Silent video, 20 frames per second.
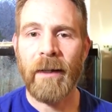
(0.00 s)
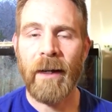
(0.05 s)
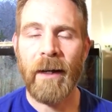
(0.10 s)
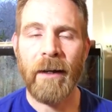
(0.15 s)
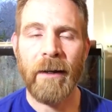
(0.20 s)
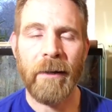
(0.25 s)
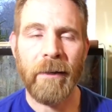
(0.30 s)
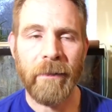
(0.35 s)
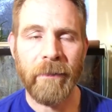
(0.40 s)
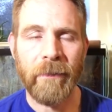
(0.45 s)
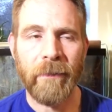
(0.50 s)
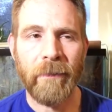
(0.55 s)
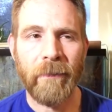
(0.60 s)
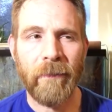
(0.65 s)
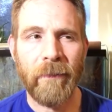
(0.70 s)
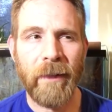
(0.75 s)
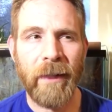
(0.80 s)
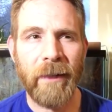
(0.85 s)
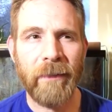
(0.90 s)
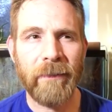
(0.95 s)
Uh,
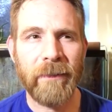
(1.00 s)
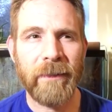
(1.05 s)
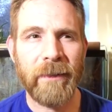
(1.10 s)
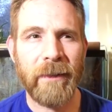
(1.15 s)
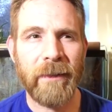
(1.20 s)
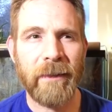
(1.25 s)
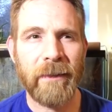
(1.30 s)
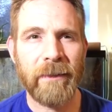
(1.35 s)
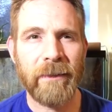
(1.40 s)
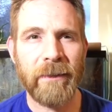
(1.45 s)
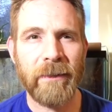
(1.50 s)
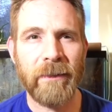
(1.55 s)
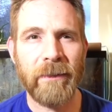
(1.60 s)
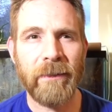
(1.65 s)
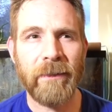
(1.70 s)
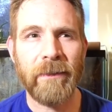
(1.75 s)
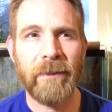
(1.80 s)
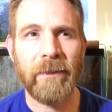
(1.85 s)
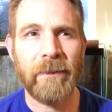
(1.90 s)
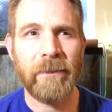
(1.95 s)
when I was at the
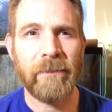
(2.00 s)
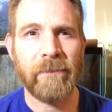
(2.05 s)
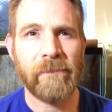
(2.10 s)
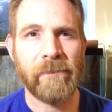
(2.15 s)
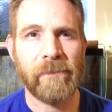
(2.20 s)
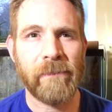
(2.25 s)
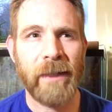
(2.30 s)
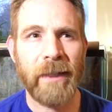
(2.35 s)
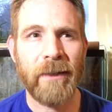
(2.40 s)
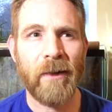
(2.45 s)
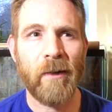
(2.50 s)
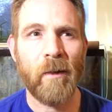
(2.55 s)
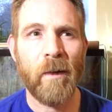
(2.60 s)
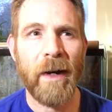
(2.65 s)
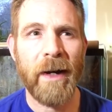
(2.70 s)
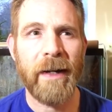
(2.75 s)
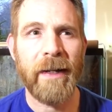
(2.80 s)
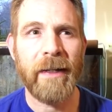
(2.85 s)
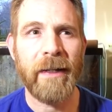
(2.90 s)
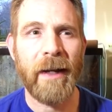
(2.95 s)
zoo in
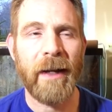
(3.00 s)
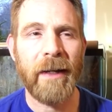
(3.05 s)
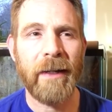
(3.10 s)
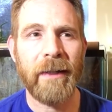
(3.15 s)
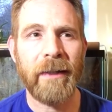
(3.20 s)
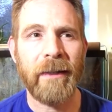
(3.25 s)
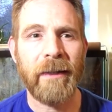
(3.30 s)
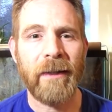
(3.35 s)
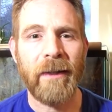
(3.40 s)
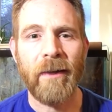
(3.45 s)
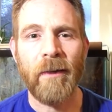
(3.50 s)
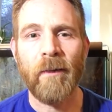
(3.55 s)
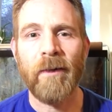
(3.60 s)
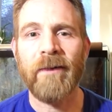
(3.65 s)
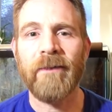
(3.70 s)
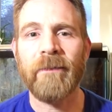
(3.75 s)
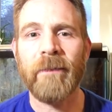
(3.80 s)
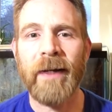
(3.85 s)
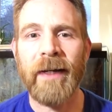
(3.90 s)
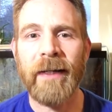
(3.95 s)
Hawaii, I one
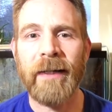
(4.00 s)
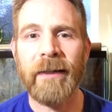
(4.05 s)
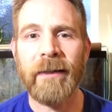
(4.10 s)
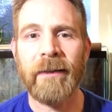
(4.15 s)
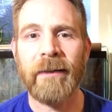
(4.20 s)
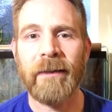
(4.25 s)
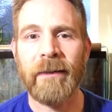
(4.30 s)
of my